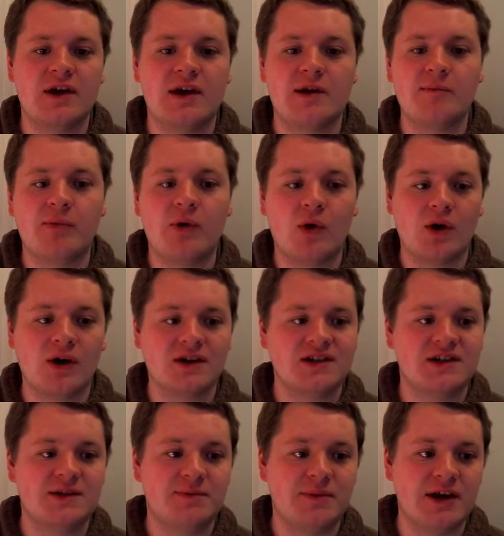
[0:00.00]
import
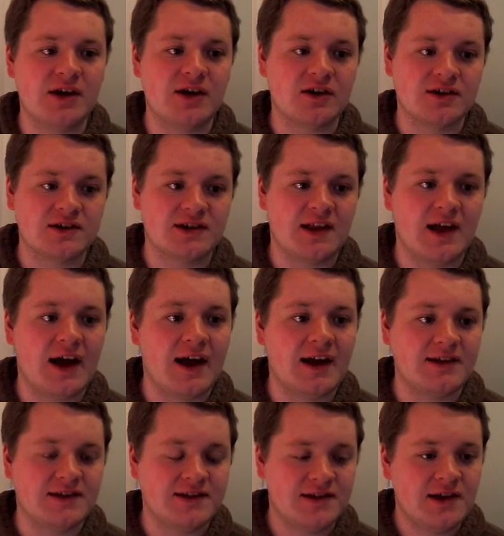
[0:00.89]
speaker
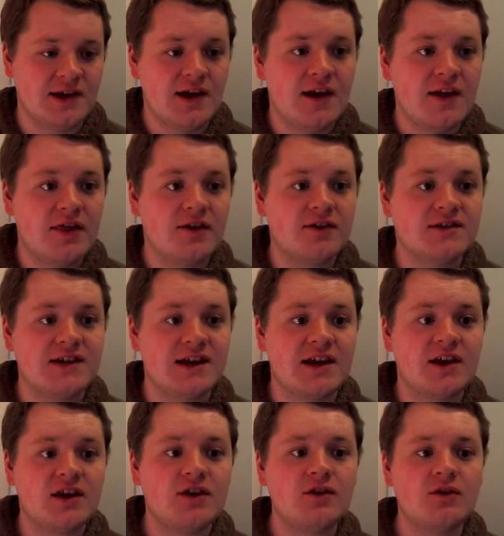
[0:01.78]
slides. There's a
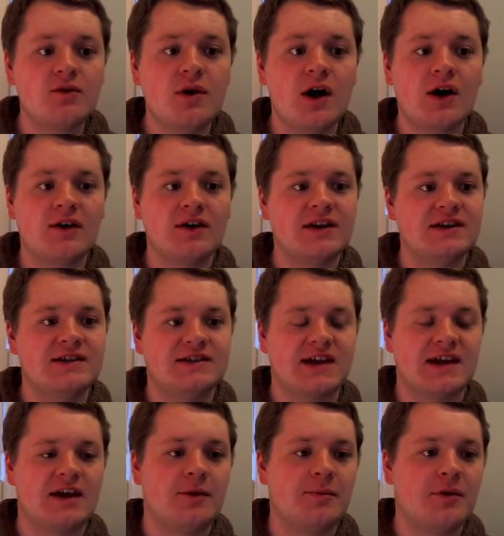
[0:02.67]
cue already
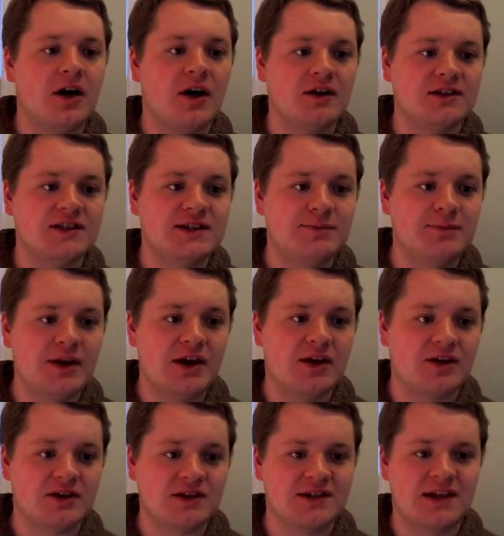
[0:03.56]
set up called
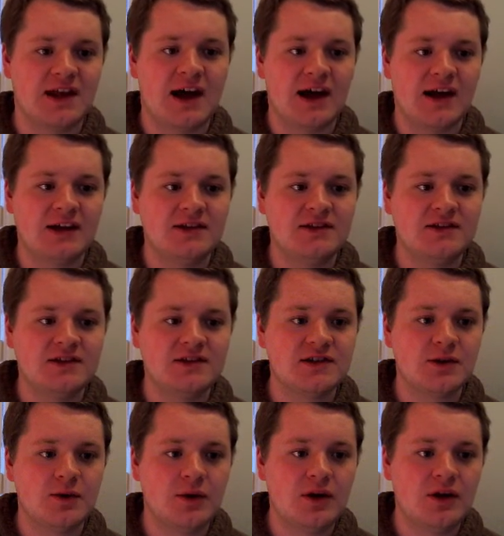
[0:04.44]
speaker slides,
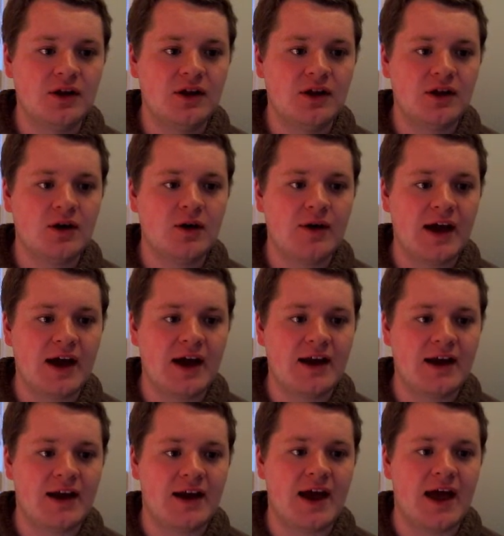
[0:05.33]
so we'll go ahead
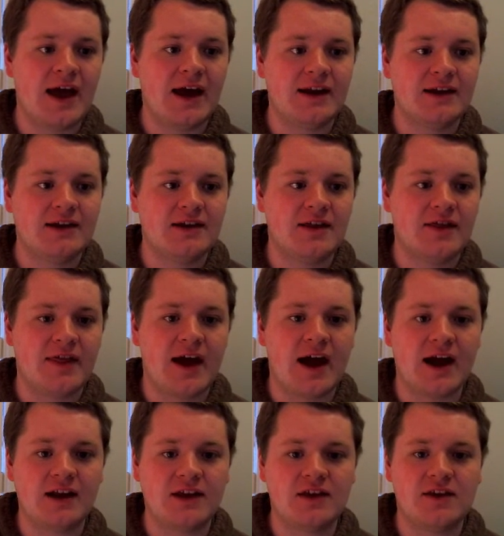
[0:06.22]
and edit
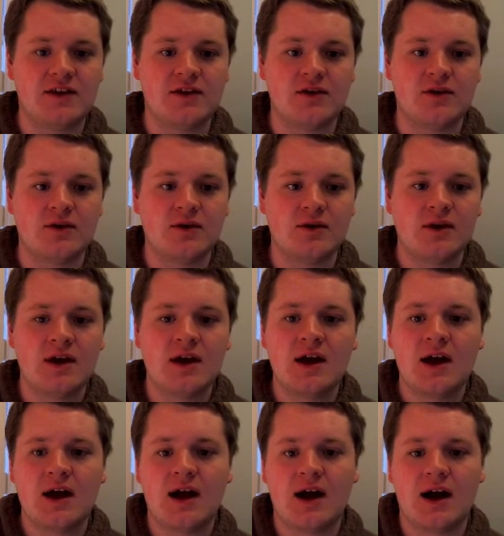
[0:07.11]
that cue.
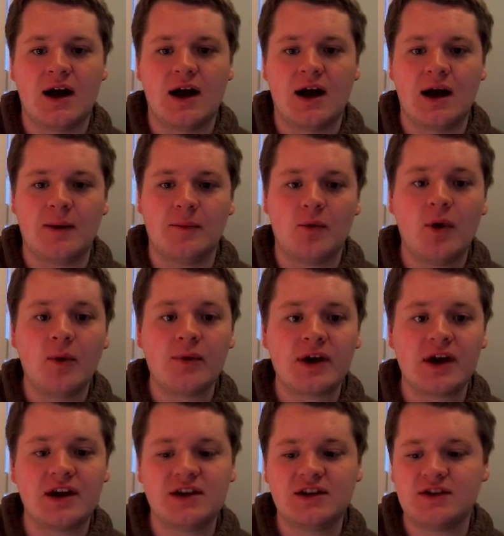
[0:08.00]
What we're
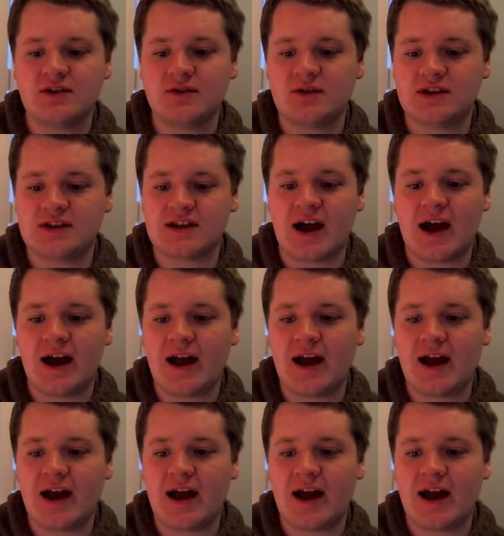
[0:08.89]
going to do is I